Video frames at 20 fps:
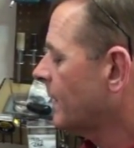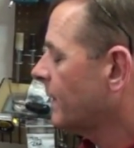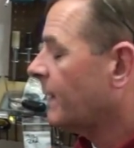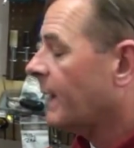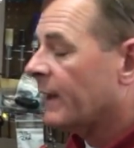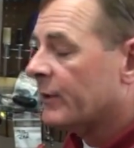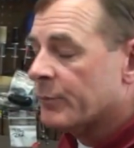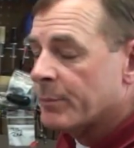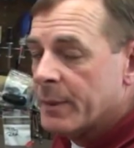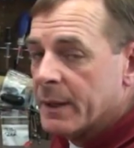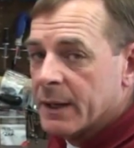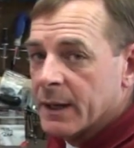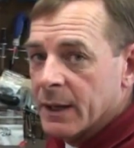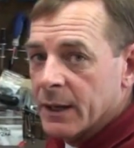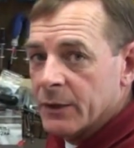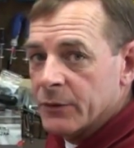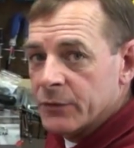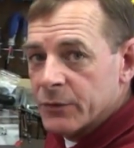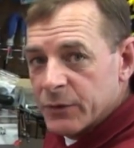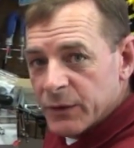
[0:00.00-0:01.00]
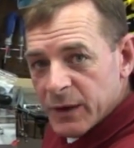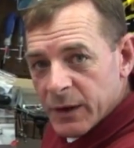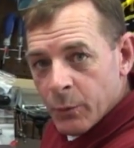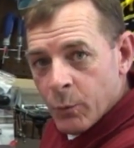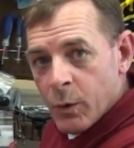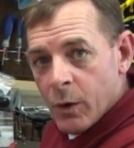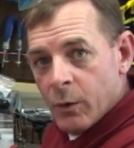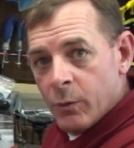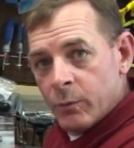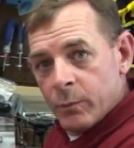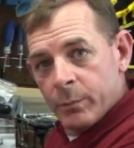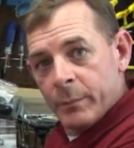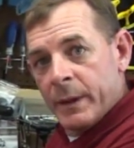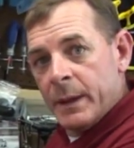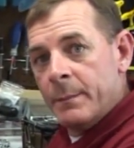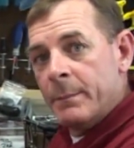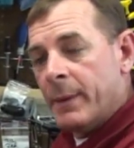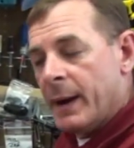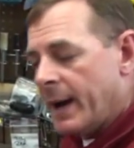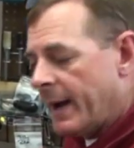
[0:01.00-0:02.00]
That's because it won't
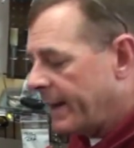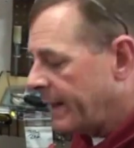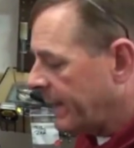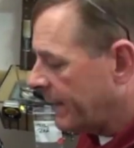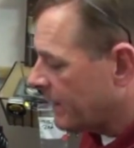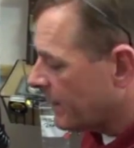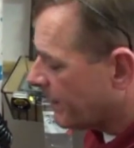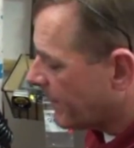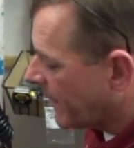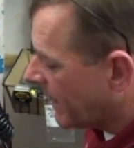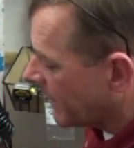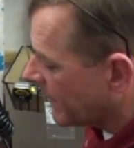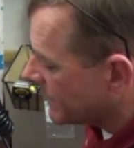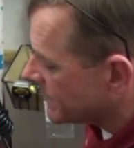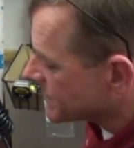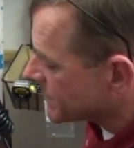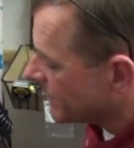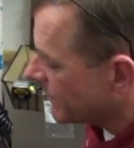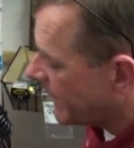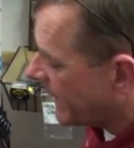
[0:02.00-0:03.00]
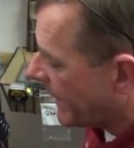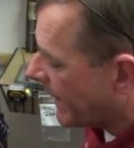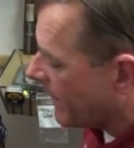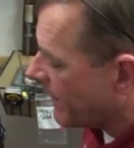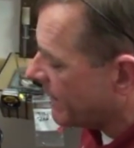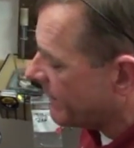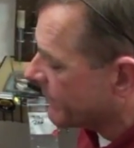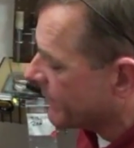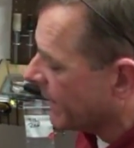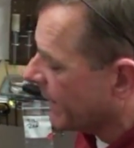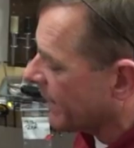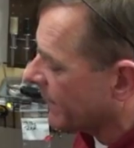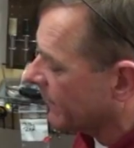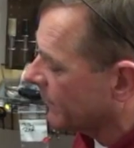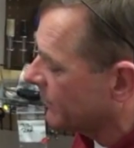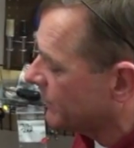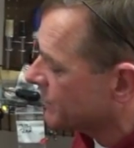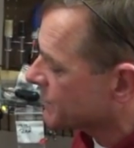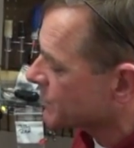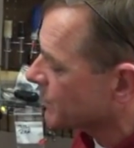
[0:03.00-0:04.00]
be binding the bearings. So now I've got a
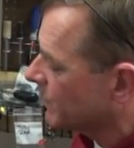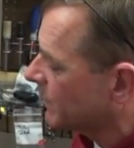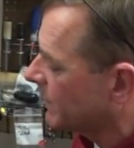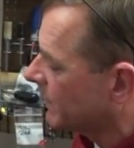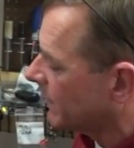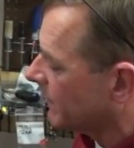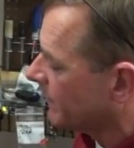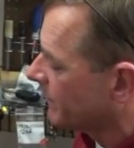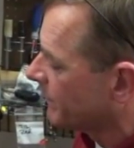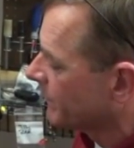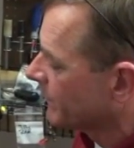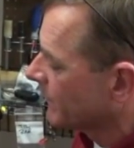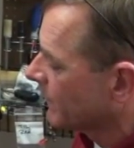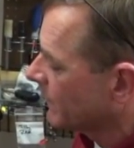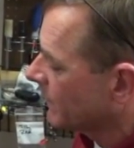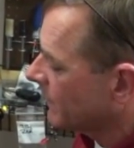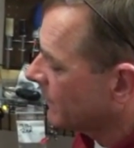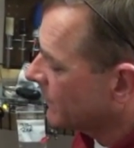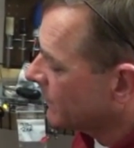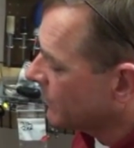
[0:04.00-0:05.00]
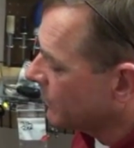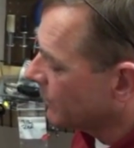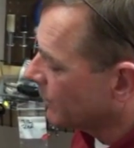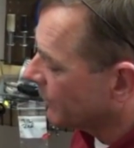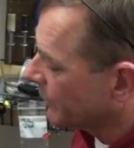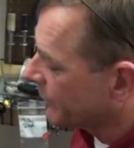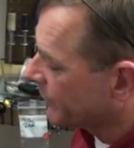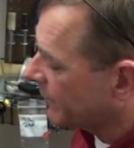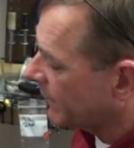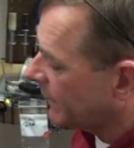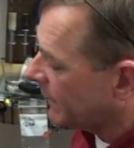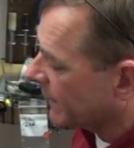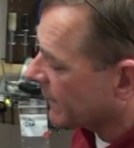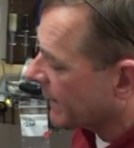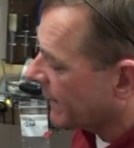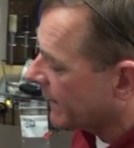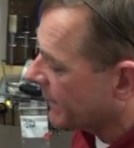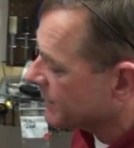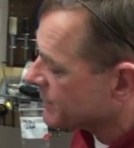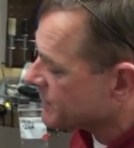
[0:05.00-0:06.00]
loose wheel. You will see it
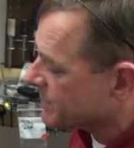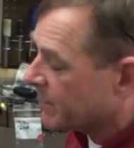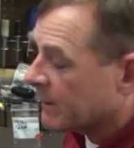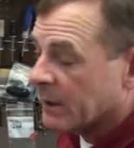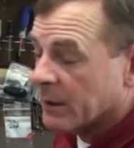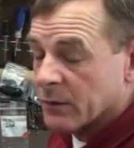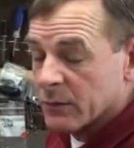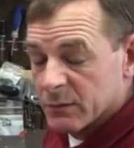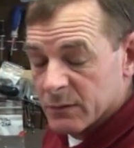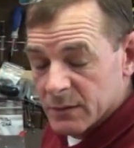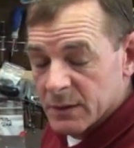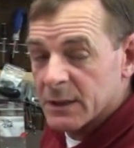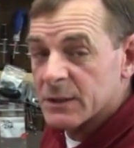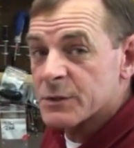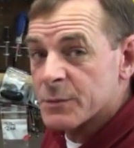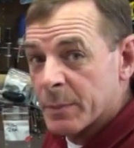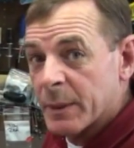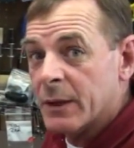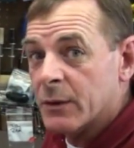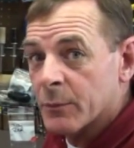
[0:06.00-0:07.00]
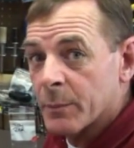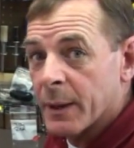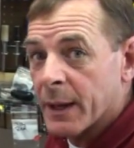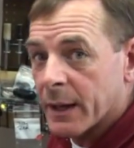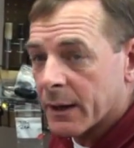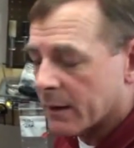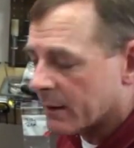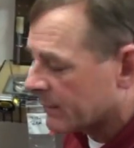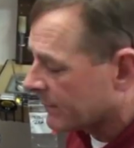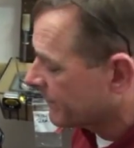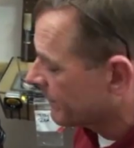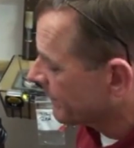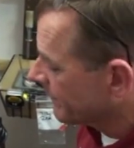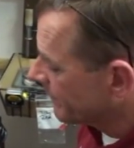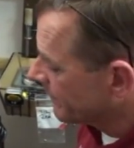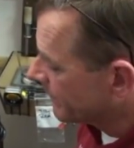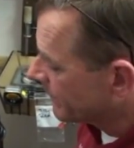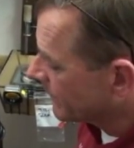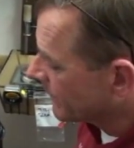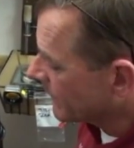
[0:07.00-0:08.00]
kind of spins, it spins better.
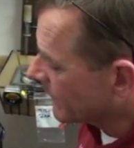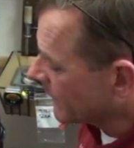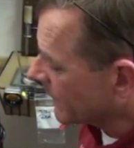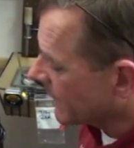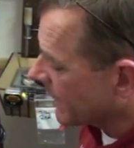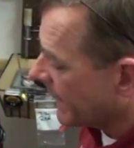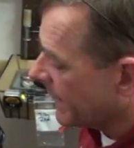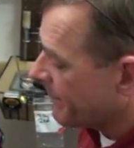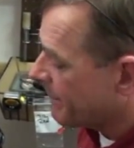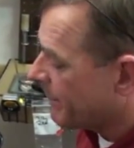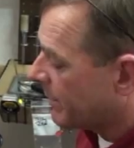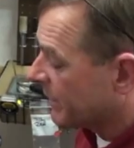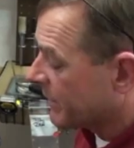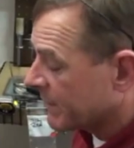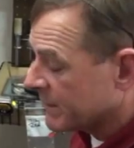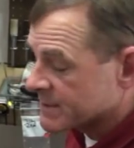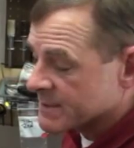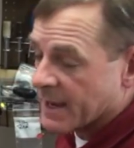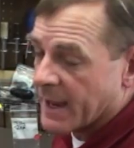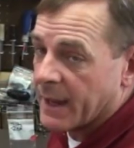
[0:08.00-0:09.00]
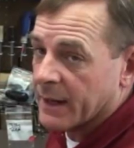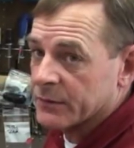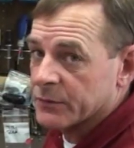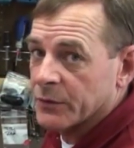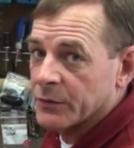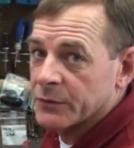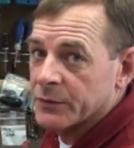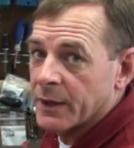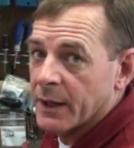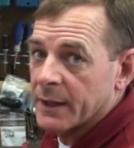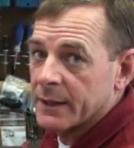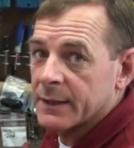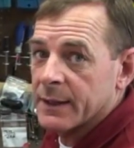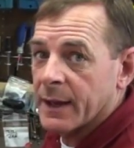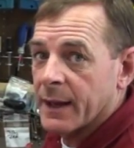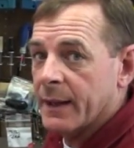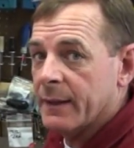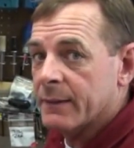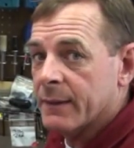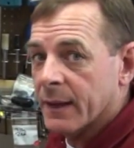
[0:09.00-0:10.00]
Okay, but this axle's not tight.